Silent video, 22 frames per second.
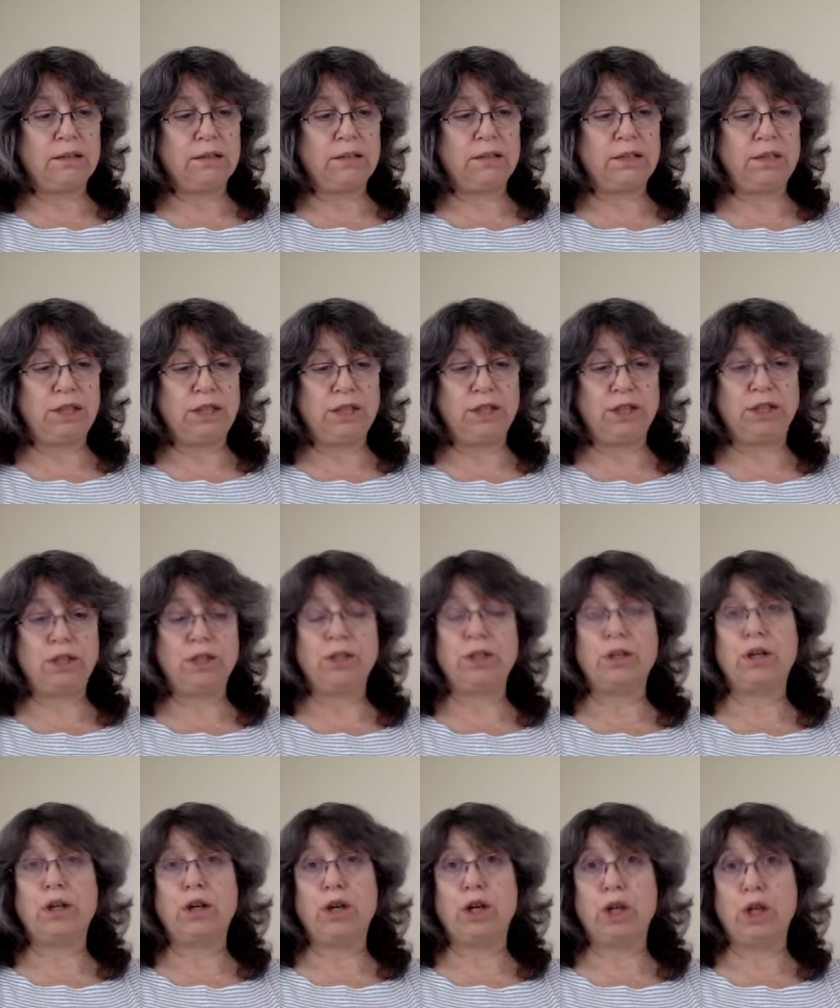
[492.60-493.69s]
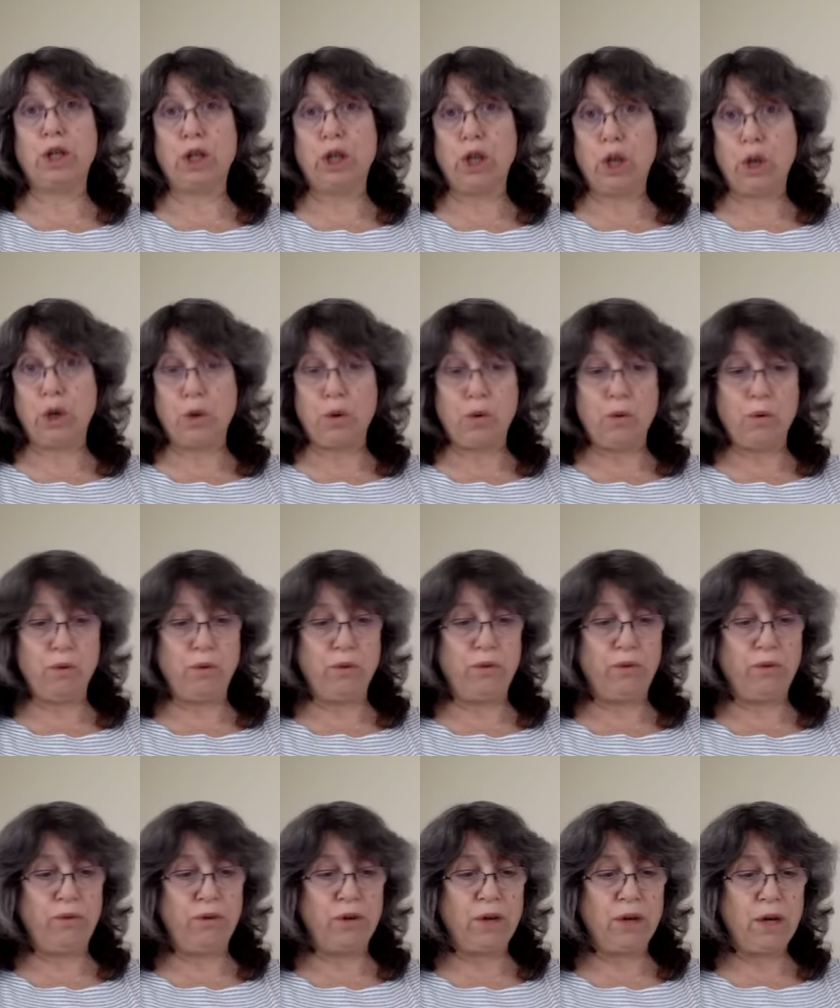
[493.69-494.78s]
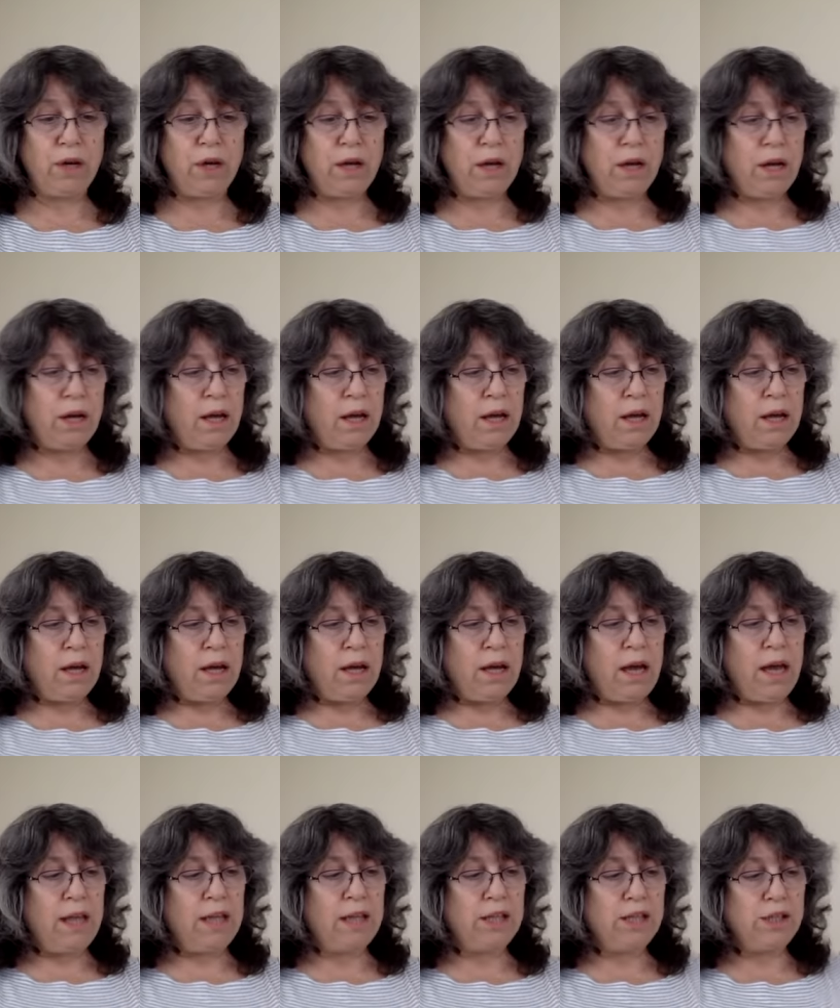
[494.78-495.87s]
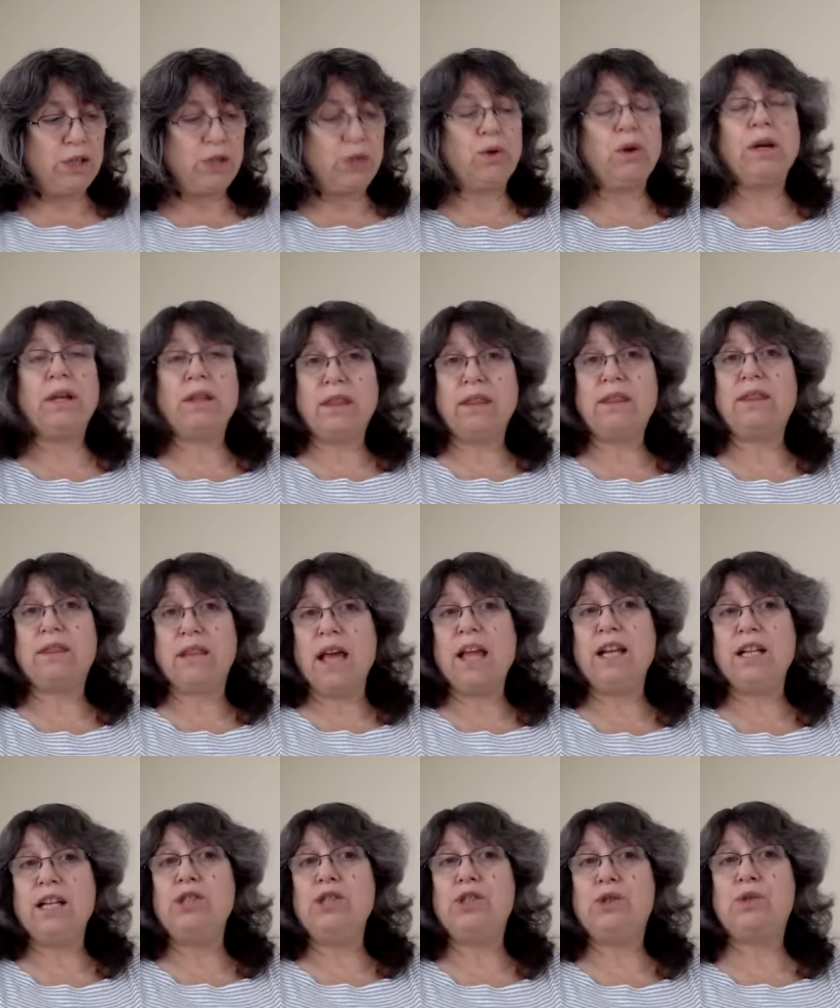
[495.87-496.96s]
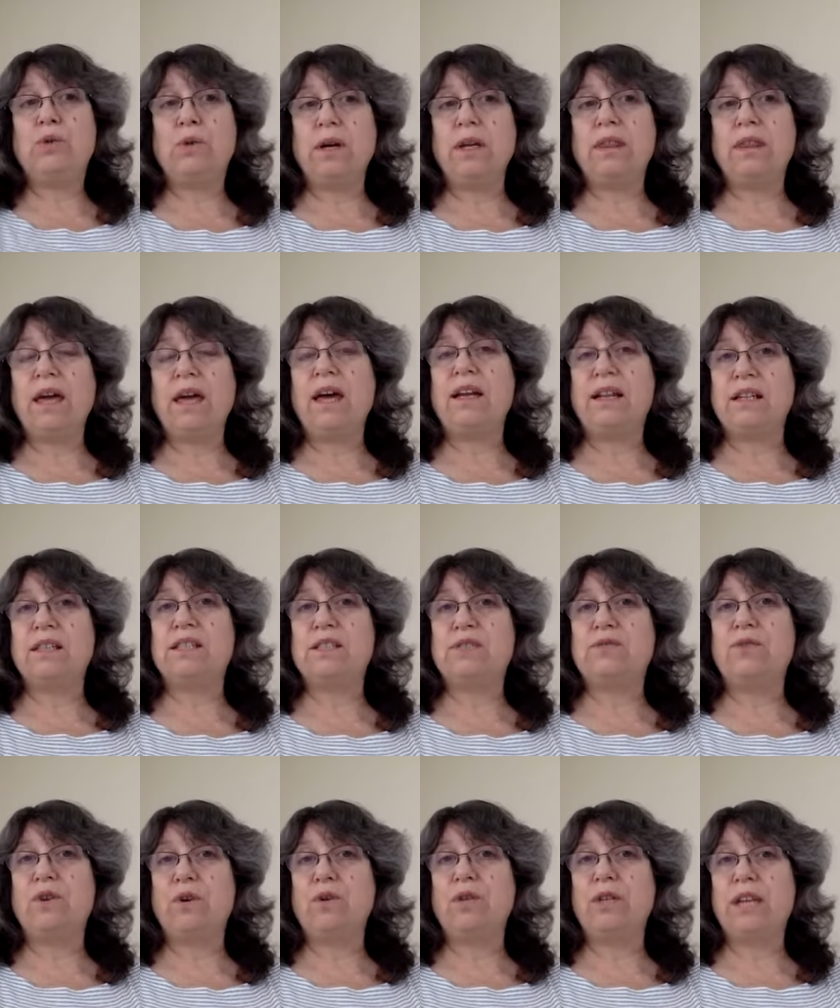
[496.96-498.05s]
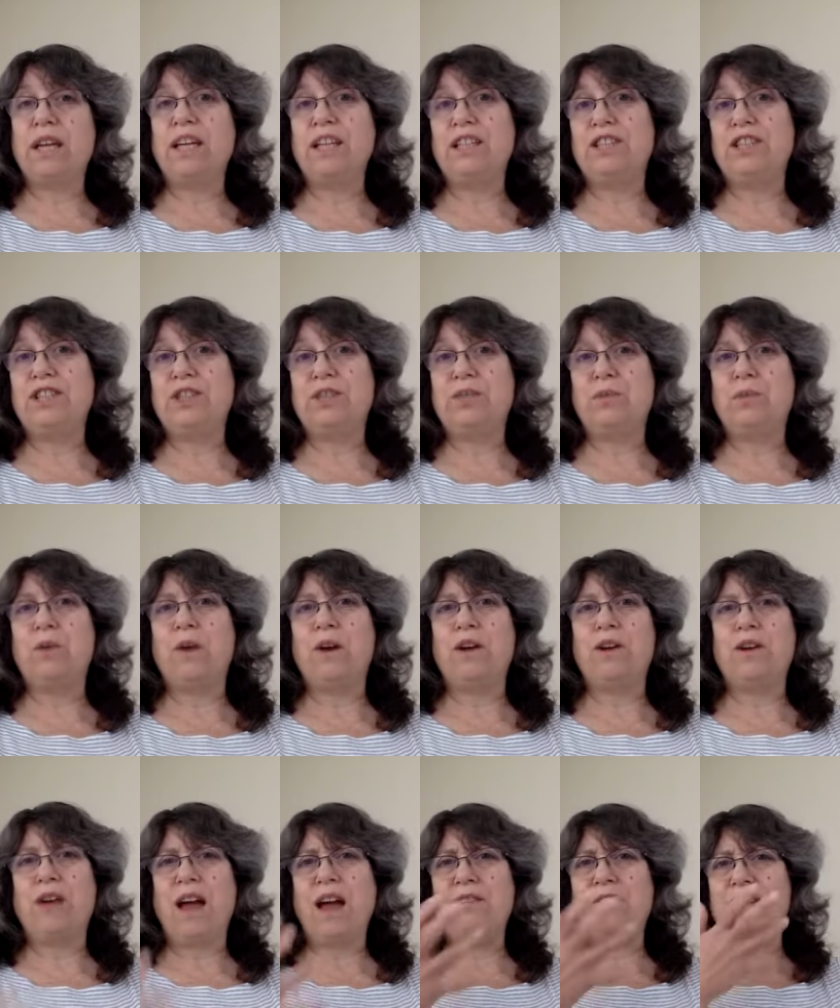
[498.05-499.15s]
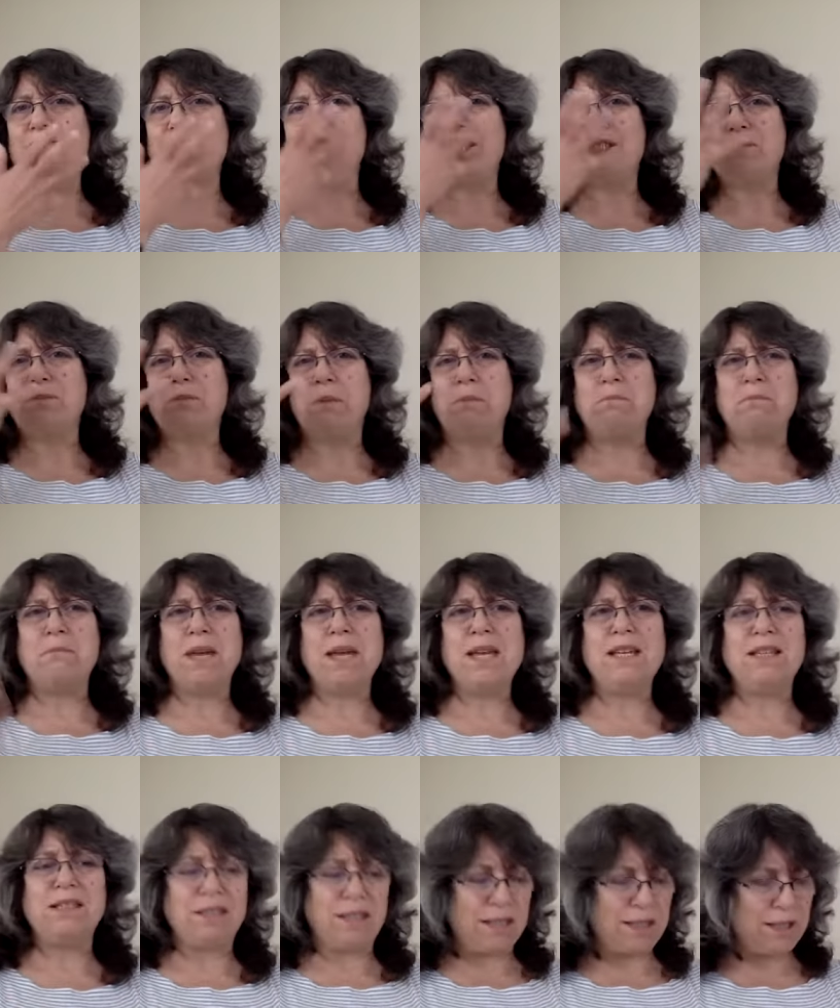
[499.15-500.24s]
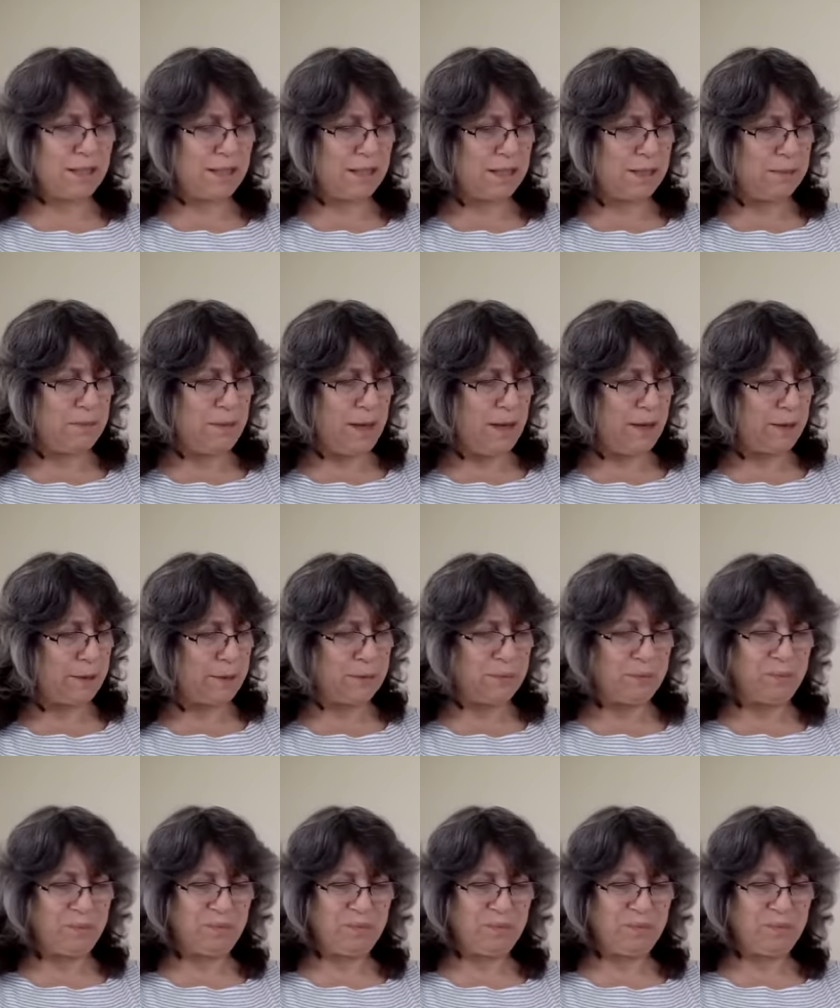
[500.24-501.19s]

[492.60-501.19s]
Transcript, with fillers: ginger, clove, and enjoy this, and enjoy that exfoliation while you're having this amazing smell.